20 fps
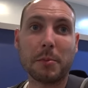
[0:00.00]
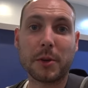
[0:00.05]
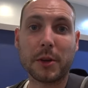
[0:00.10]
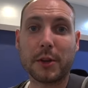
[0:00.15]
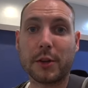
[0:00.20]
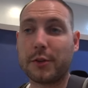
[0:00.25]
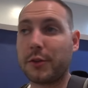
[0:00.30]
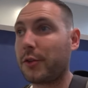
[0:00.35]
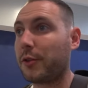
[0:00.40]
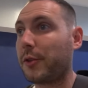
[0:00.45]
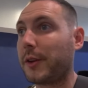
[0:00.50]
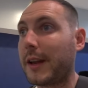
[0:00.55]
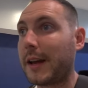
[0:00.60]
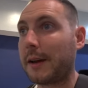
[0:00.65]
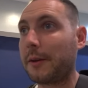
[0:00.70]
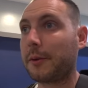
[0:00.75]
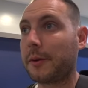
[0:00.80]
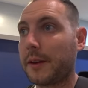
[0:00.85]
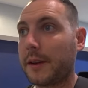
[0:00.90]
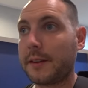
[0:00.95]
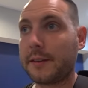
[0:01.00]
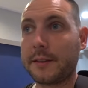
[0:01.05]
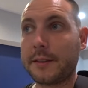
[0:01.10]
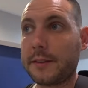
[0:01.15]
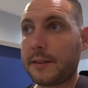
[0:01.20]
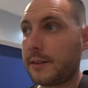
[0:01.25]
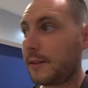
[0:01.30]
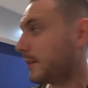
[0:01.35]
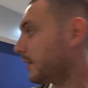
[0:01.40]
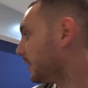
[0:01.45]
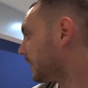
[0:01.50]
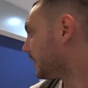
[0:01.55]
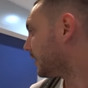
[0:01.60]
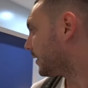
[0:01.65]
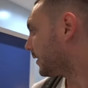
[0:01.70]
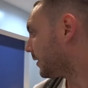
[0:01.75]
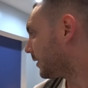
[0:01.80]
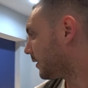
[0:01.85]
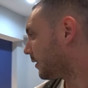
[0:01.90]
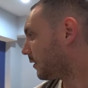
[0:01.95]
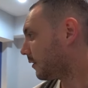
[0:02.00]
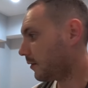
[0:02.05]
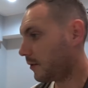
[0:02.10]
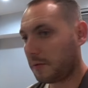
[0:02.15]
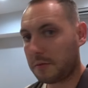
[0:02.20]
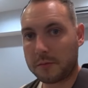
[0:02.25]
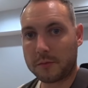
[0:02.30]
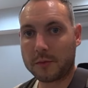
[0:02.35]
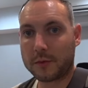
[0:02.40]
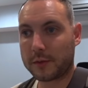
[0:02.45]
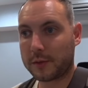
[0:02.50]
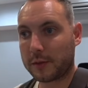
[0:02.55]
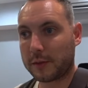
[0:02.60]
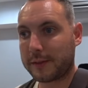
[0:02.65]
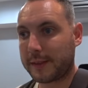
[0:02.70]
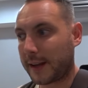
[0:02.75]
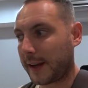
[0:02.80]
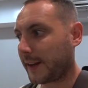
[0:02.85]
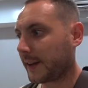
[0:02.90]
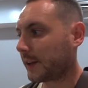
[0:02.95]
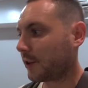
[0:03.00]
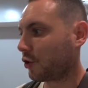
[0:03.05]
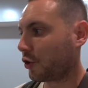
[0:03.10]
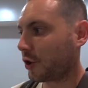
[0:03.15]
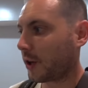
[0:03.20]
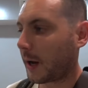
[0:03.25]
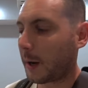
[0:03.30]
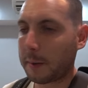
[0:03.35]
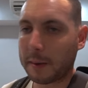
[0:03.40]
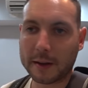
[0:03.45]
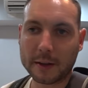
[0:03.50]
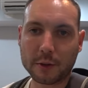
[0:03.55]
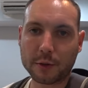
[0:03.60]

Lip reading: I'm gonna do now is take a shower,